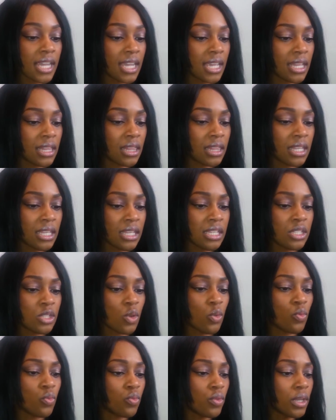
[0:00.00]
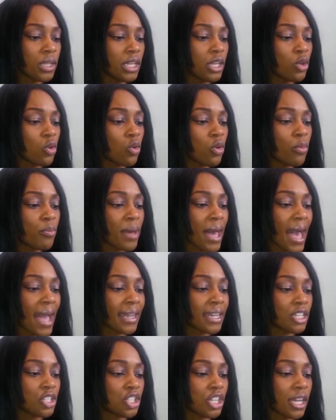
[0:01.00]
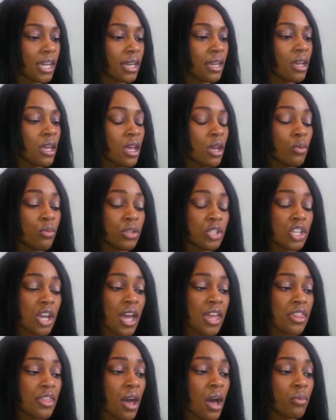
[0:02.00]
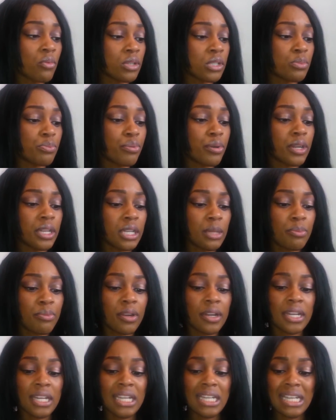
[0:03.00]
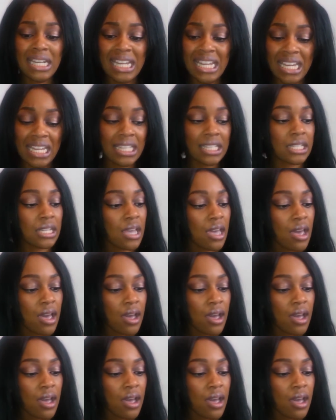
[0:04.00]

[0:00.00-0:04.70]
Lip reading: in these really cool packaging, which I thought was pretty neat.